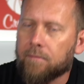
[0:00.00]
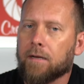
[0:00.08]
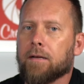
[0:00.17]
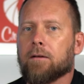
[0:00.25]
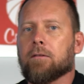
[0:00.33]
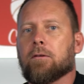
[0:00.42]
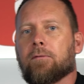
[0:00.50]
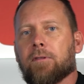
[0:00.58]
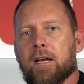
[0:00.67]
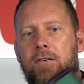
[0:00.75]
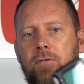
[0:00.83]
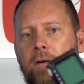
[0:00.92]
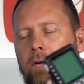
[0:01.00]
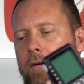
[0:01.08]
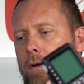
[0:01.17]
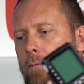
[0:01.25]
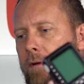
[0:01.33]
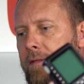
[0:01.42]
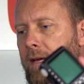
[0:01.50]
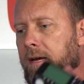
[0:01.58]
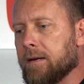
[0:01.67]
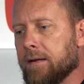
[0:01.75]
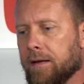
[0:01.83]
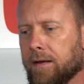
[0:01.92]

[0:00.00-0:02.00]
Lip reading: Right here, a little flash trigger to go with that.